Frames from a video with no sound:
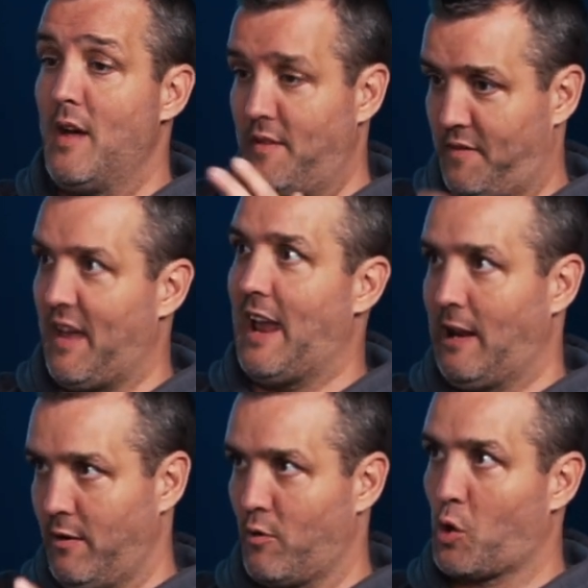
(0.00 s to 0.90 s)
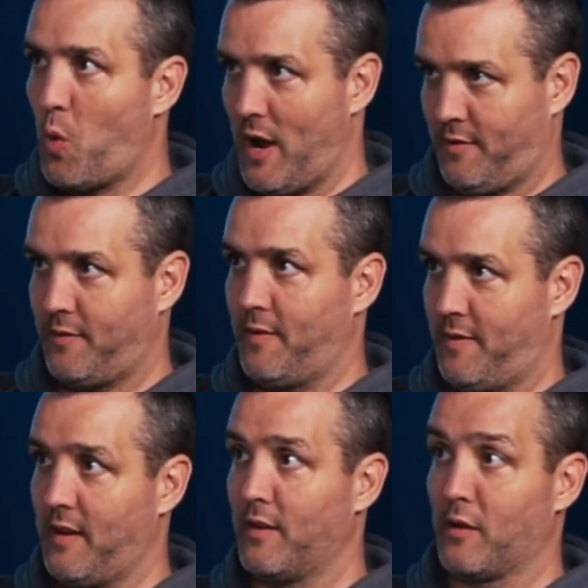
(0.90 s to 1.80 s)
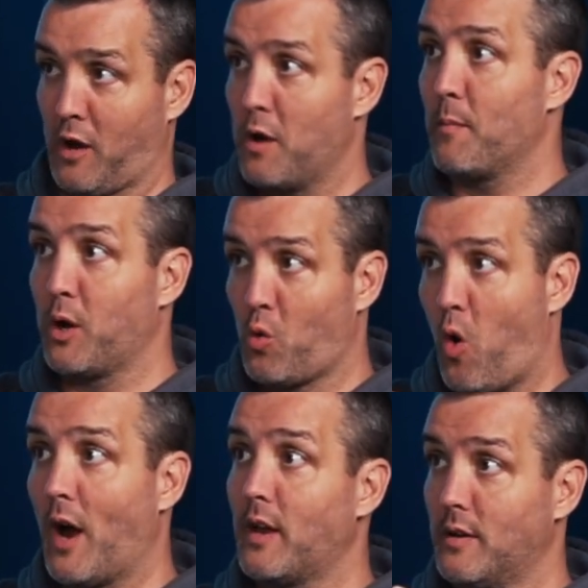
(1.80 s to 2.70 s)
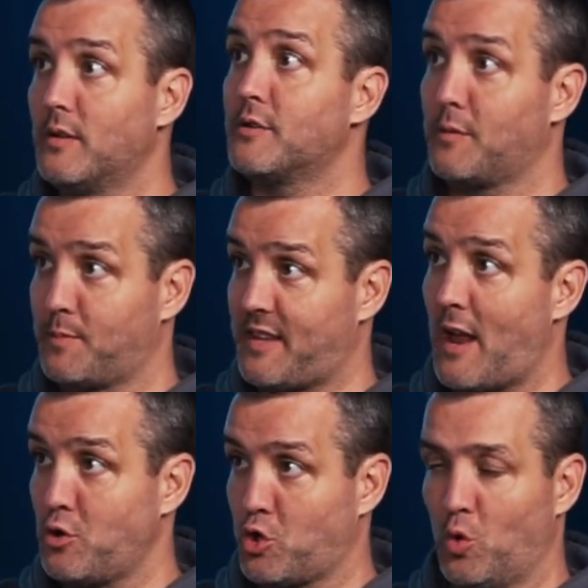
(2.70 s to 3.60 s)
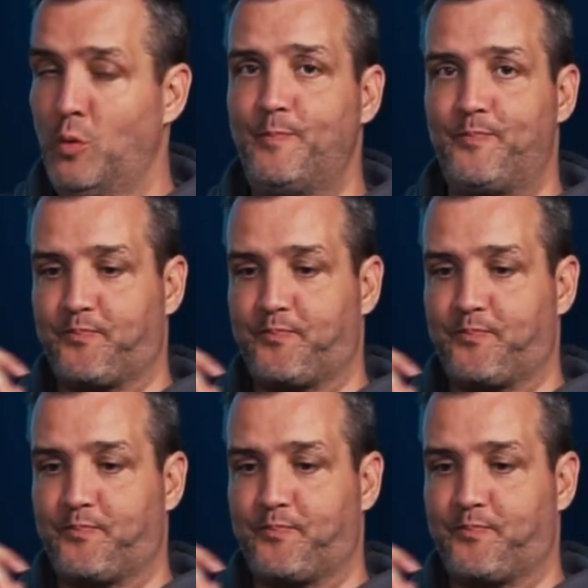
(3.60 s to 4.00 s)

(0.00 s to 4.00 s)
the daily requests for things are going to be quite substantial.